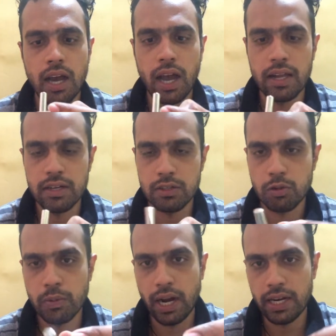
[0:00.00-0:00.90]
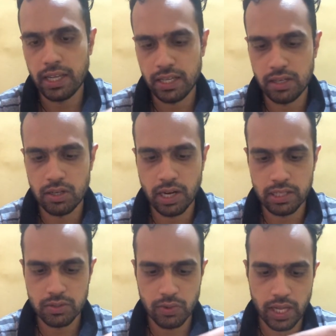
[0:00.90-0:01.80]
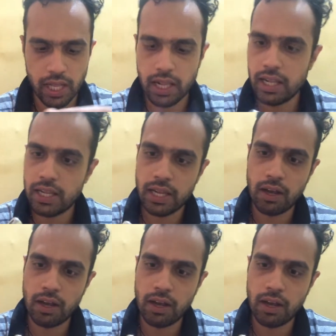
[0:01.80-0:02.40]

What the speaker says: and Ritu branding here as well.